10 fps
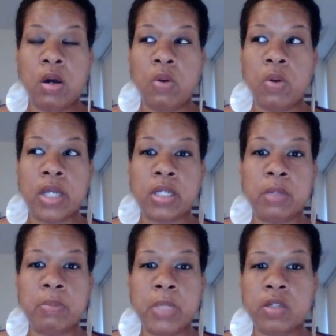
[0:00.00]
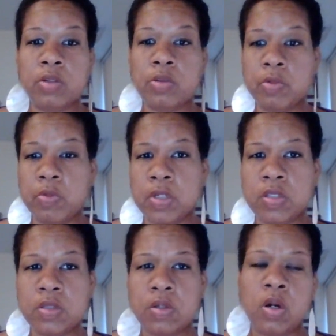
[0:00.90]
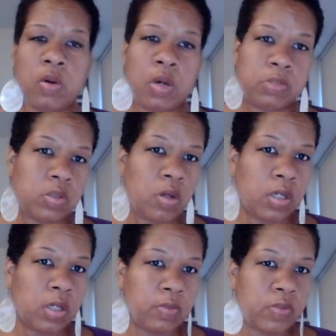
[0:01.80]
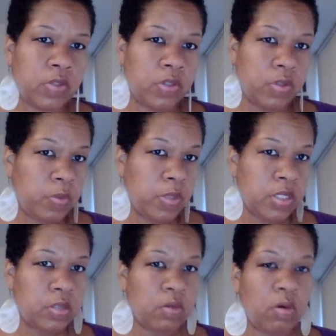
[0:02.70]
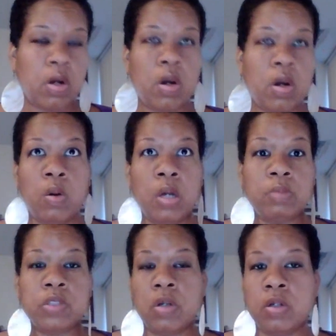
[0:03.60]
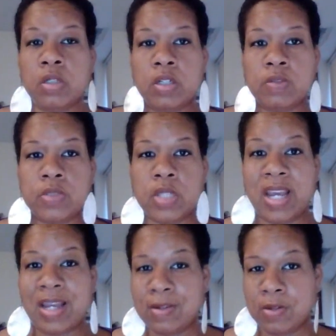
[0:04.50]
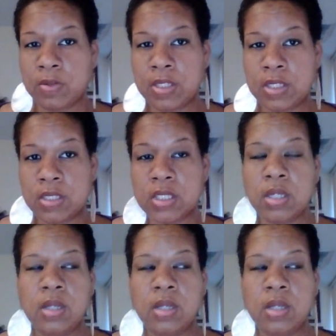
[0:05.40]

oh, I can make it through this, or oh, I'm strong enough to do this, or oh, I'm strong enough to handle this,